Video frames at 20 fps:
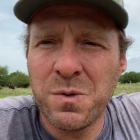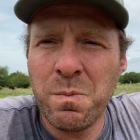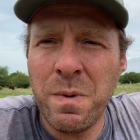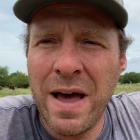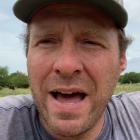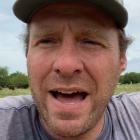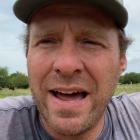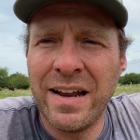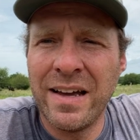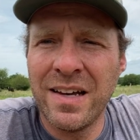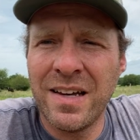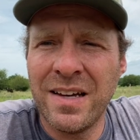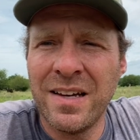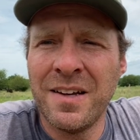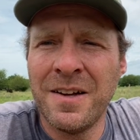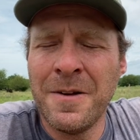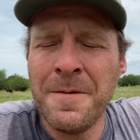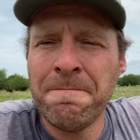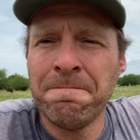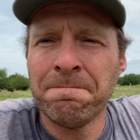paddock
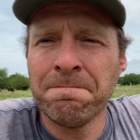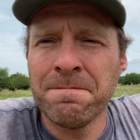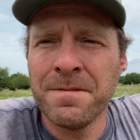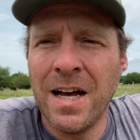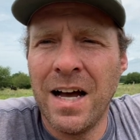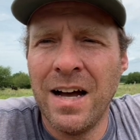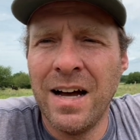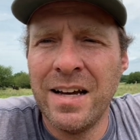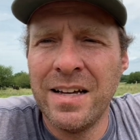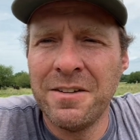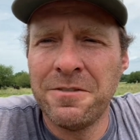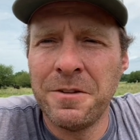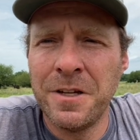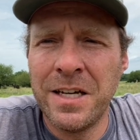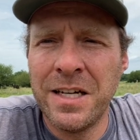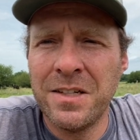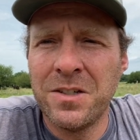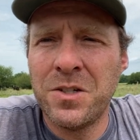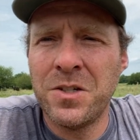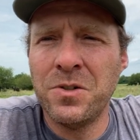uh, if you
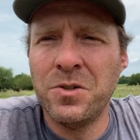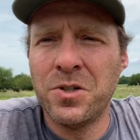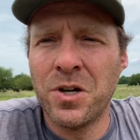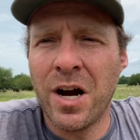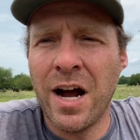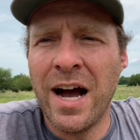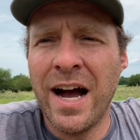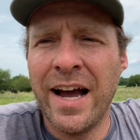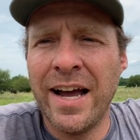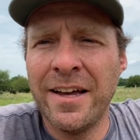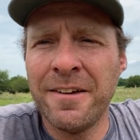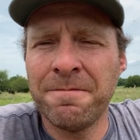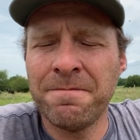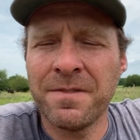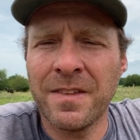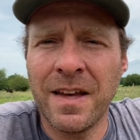get too dry.